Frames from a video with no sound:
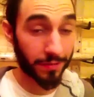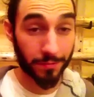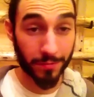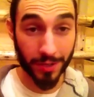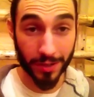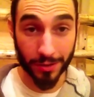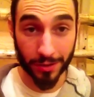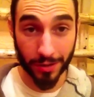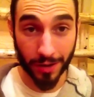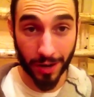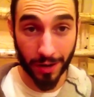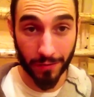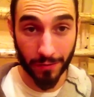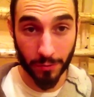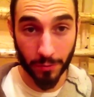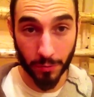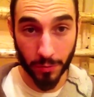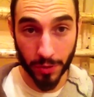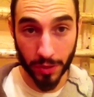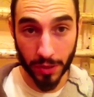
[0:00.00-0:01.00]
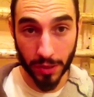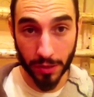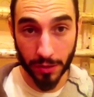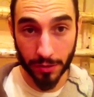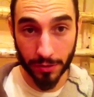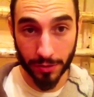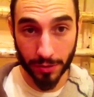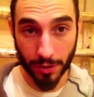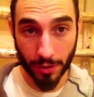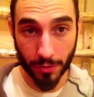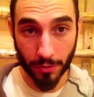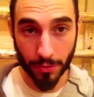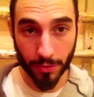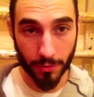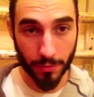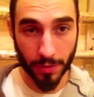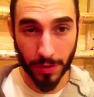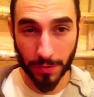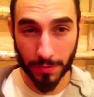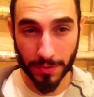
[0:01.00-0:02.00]
Make sure I have a really good tone. The
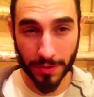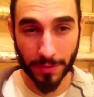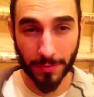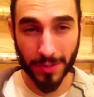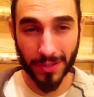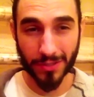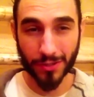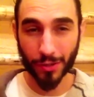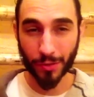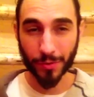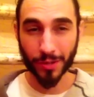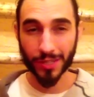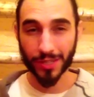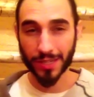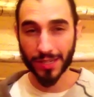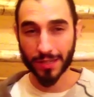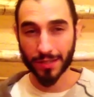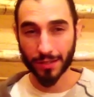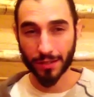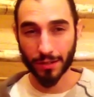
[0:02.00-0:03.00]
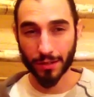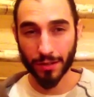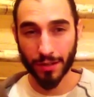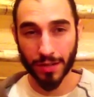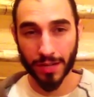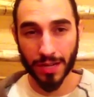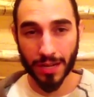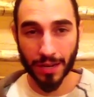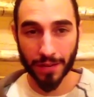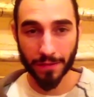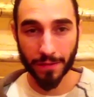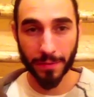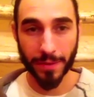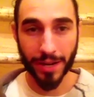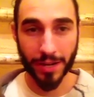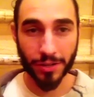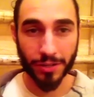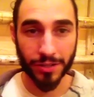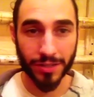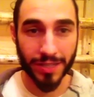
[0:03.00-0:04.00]
rhythms are going to be so much easier if I'm
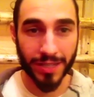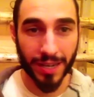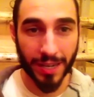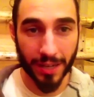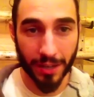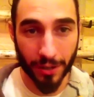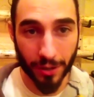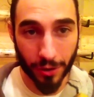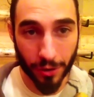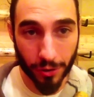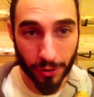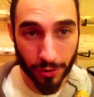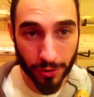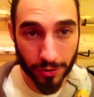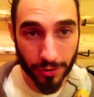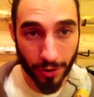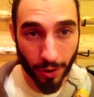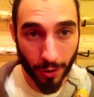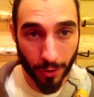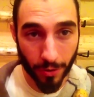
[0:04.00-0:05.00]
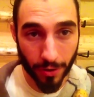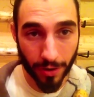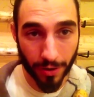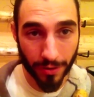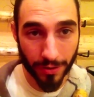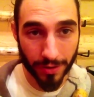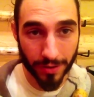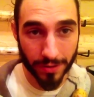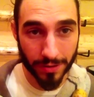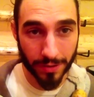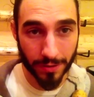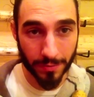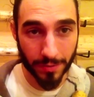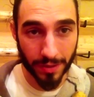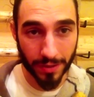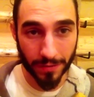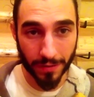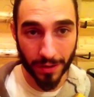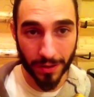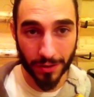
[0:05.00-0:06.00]
actually getting a good tone on the instrument.
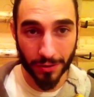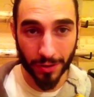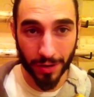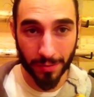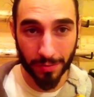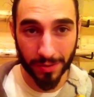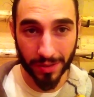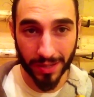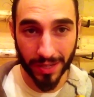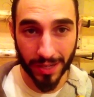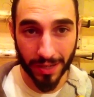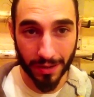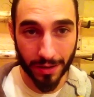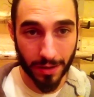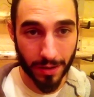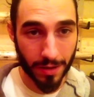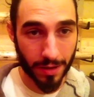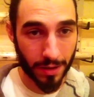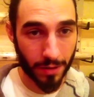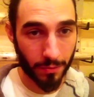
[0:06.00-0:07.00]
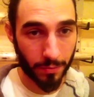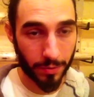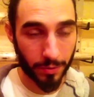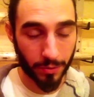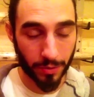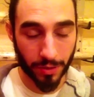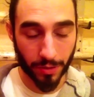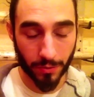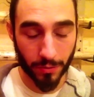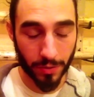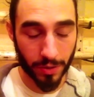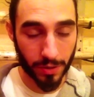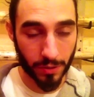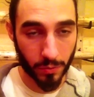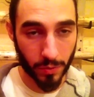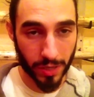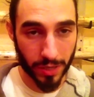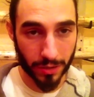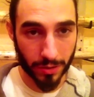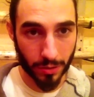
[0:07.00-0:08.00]
If I try playing but with a really
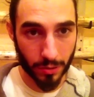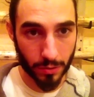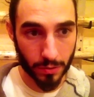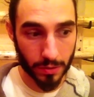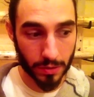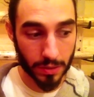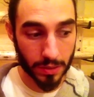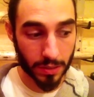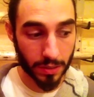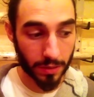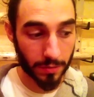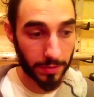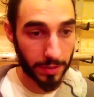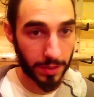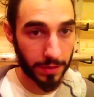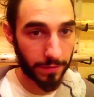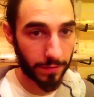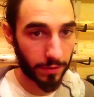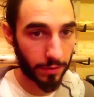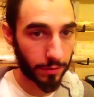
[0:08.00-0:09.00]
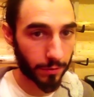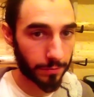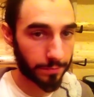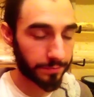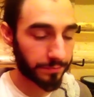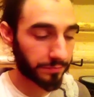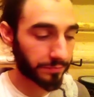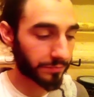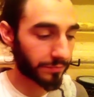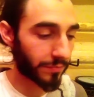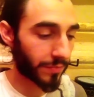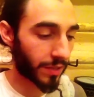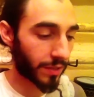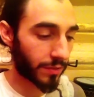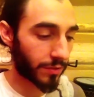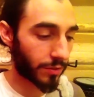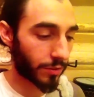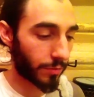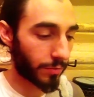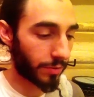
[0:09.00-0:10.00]
weak tone, it's going to be difficult.
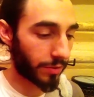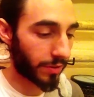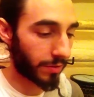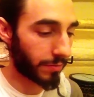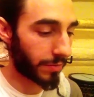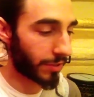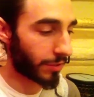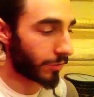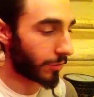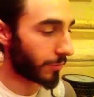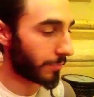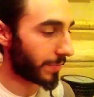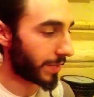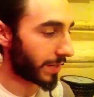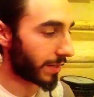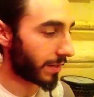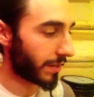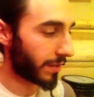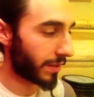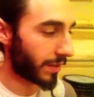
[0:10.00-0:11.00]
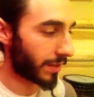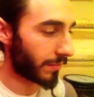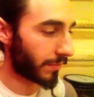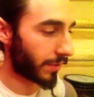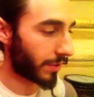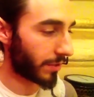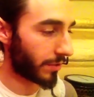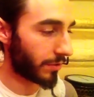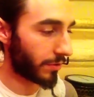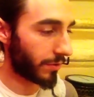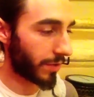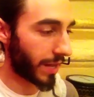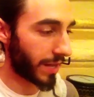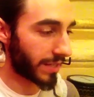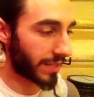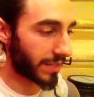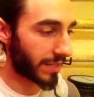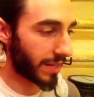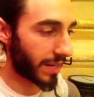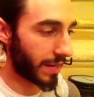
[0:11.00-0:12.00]
So I'll put the metronome back on and I'm going to do that
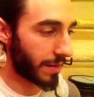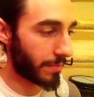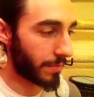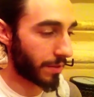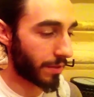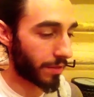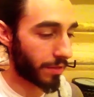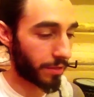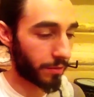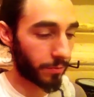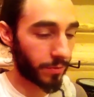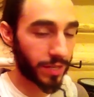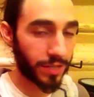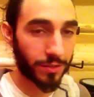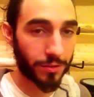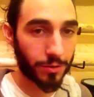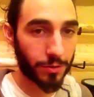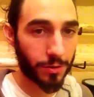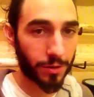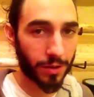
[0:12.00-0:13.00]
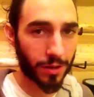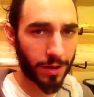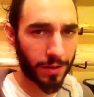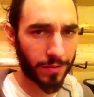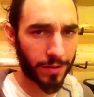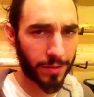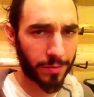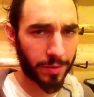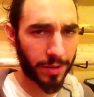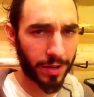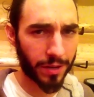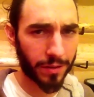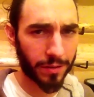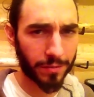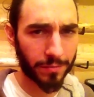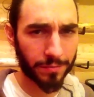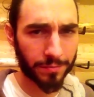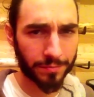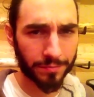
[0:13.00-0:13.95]
same 3-2 clave pattern.